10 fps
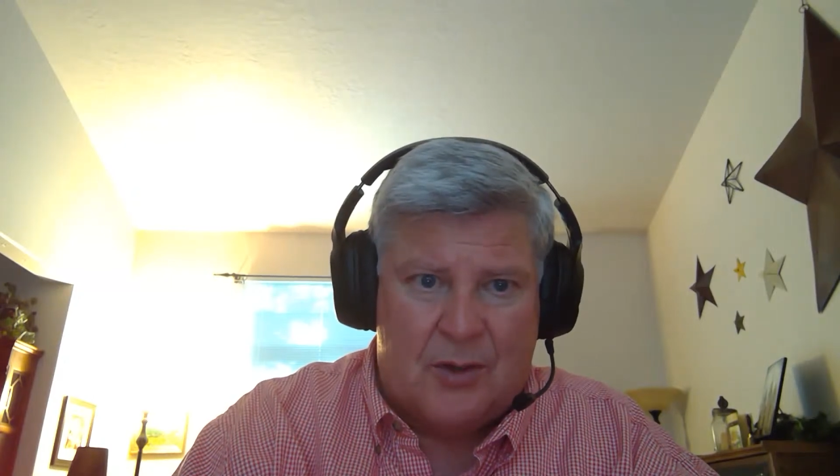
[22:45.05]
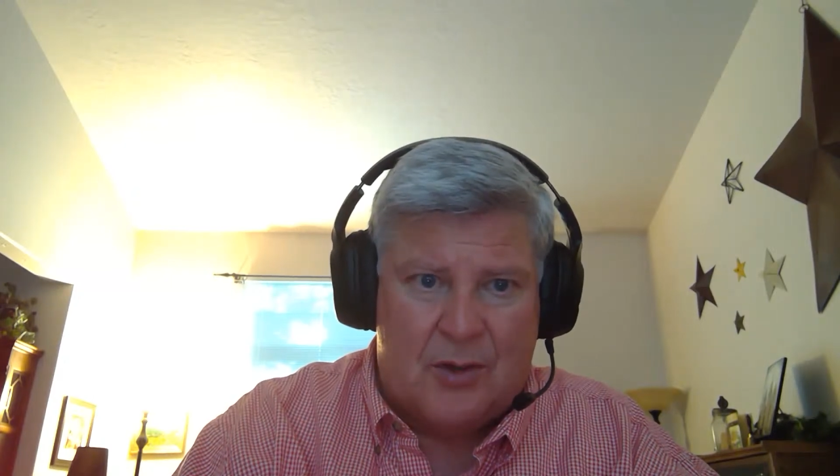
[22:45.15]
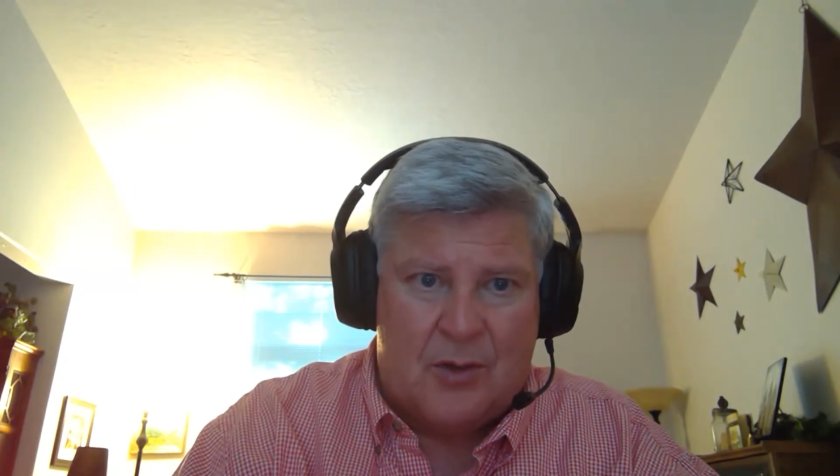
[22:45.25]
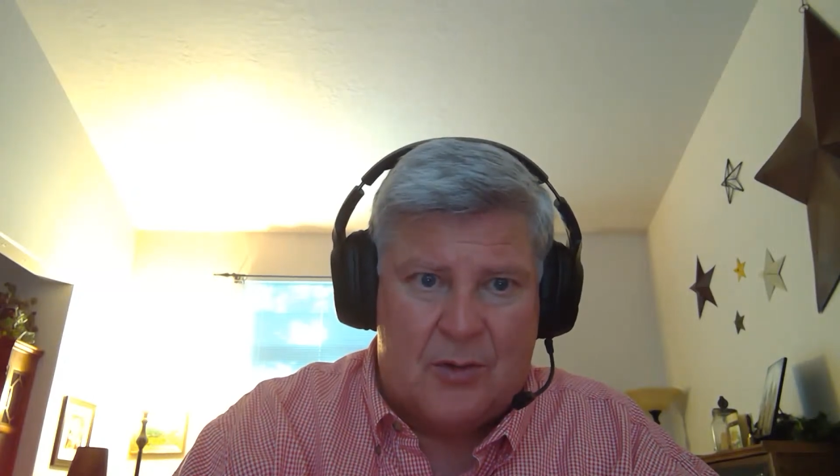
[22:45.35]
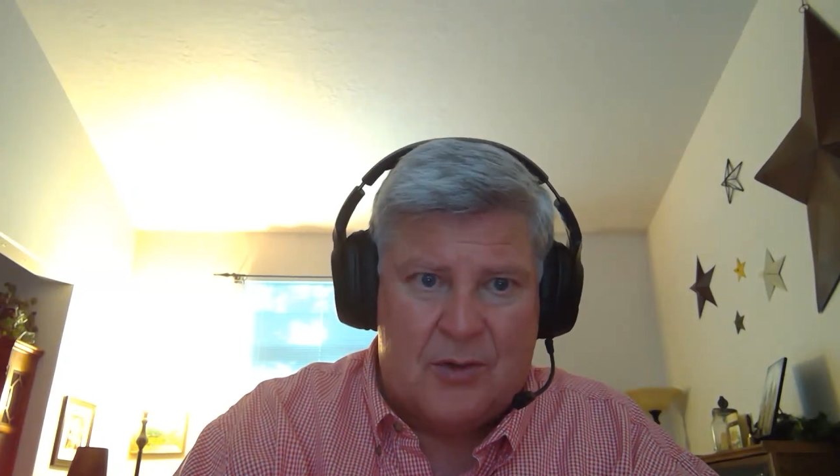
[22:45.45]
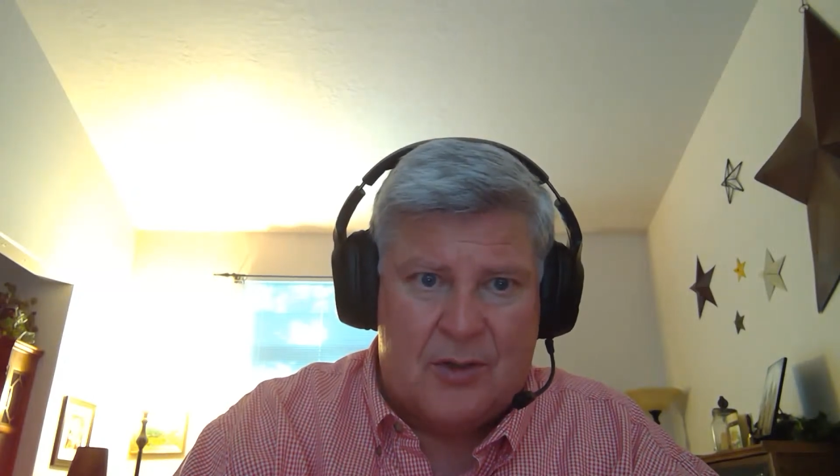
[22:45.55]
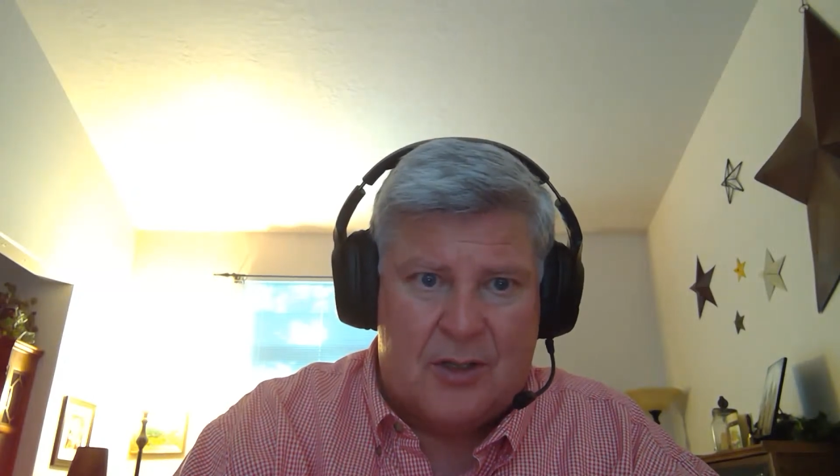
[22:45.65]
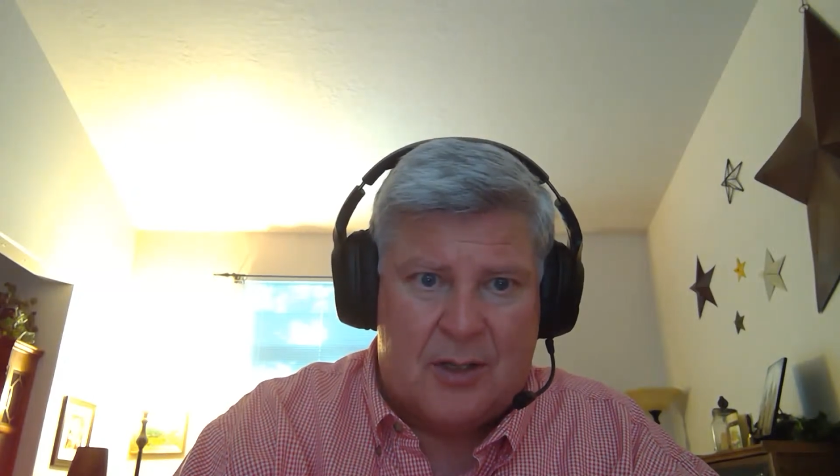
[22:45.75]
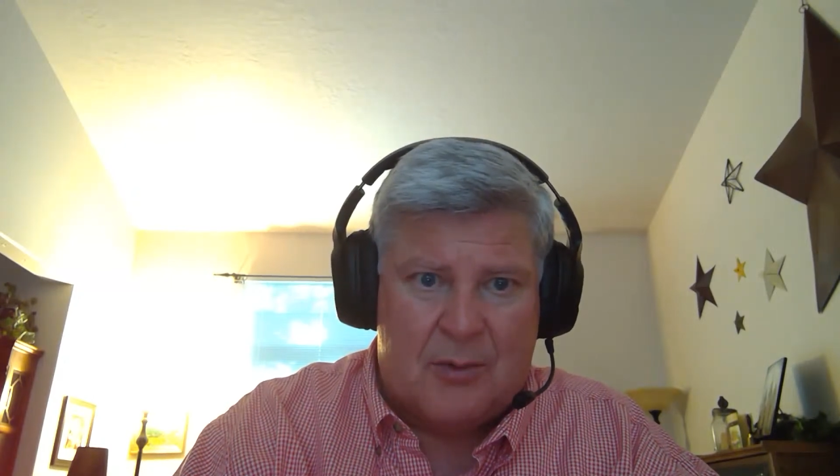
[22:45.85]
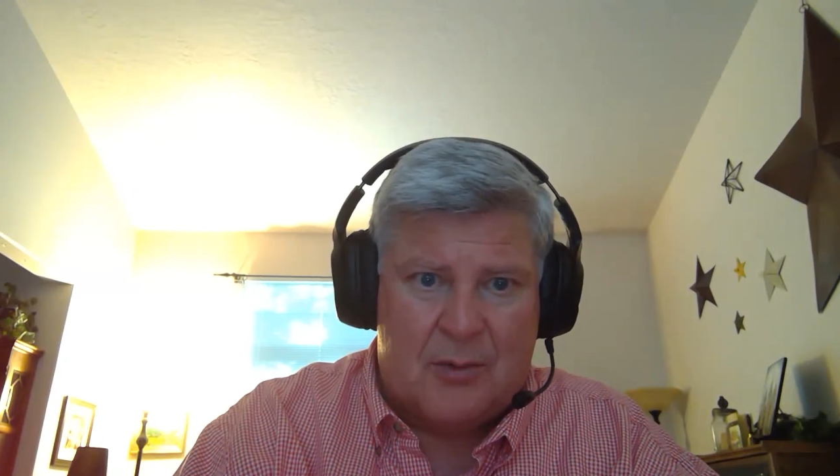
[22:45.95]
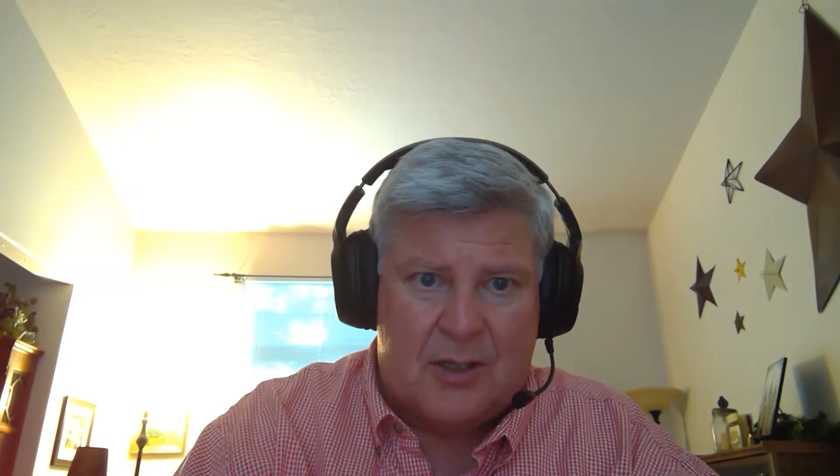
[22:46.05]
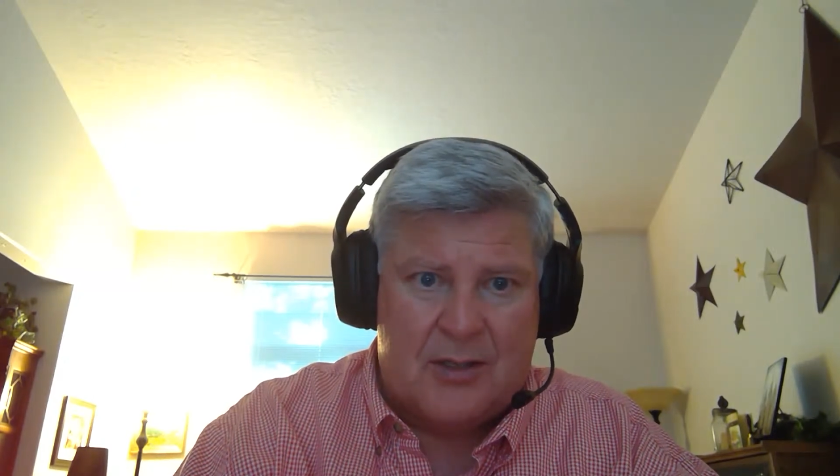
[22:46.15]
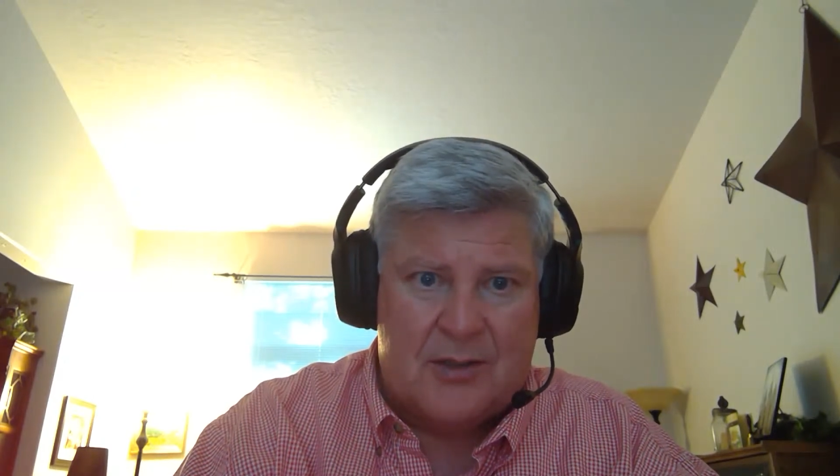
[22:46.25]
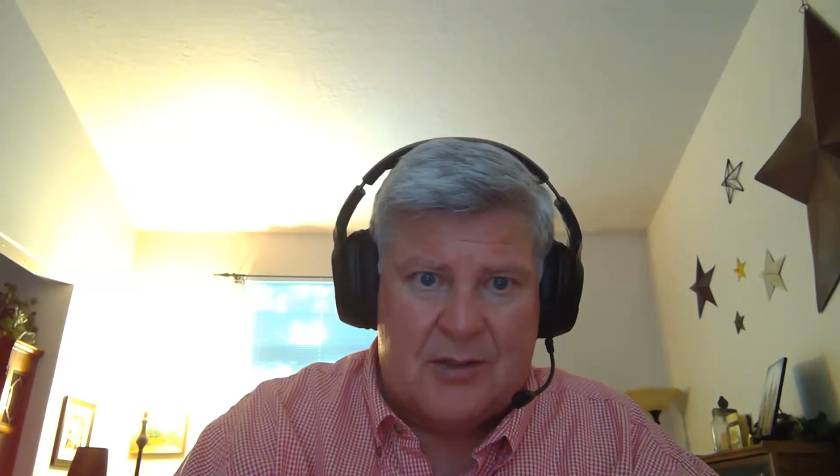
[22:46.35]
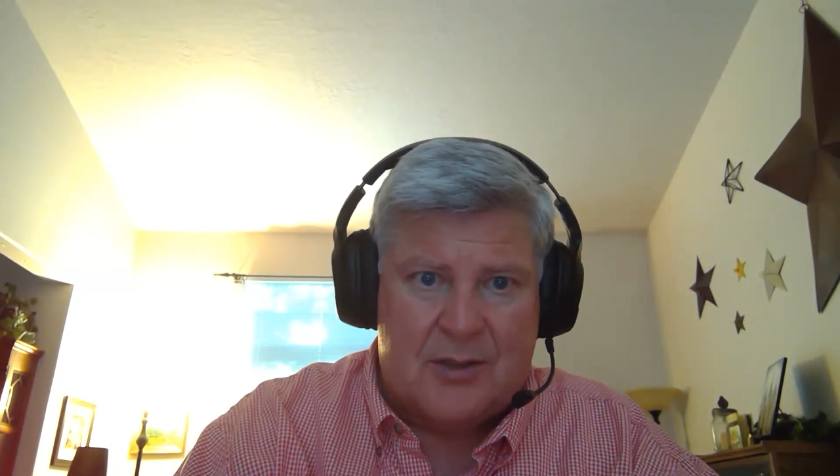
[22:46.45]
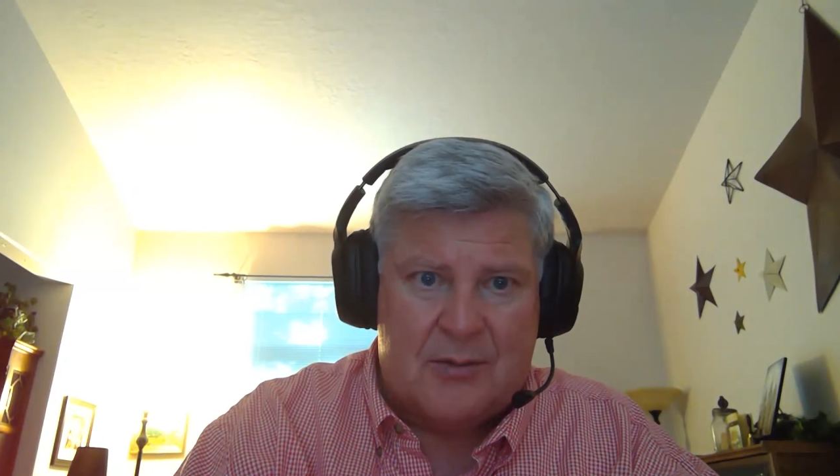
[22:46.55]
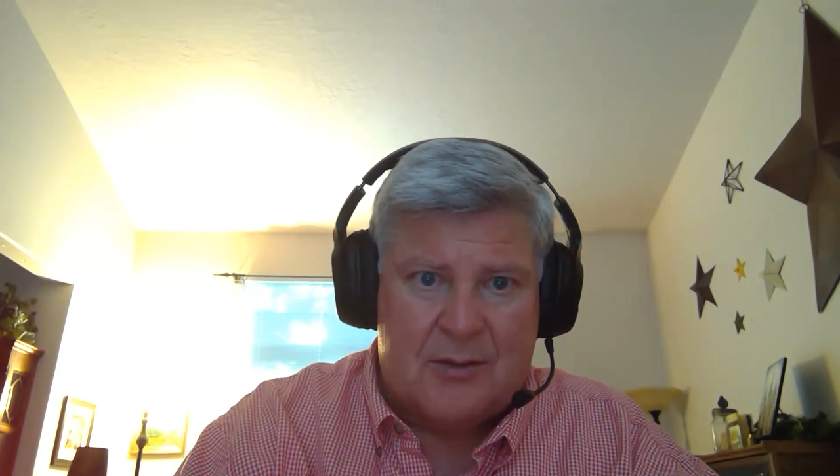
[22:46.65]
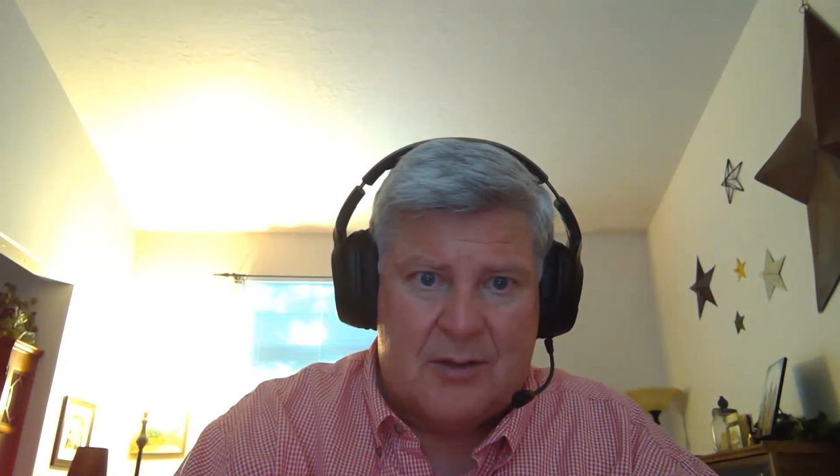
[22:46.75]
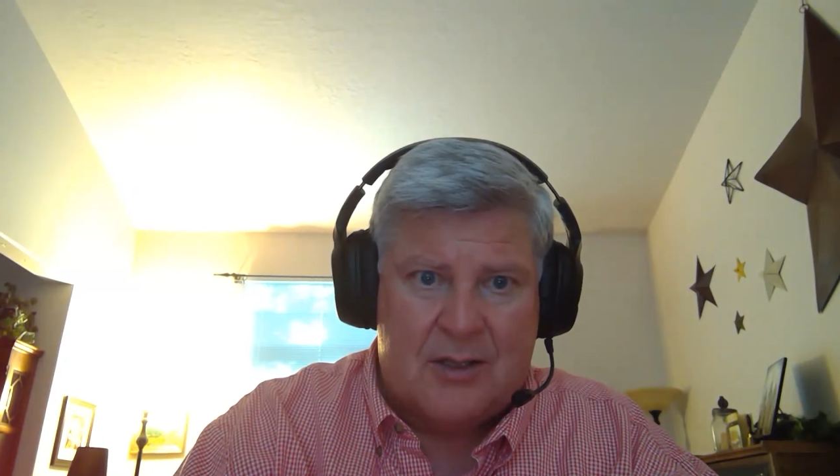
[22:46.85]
go to the couple relationship.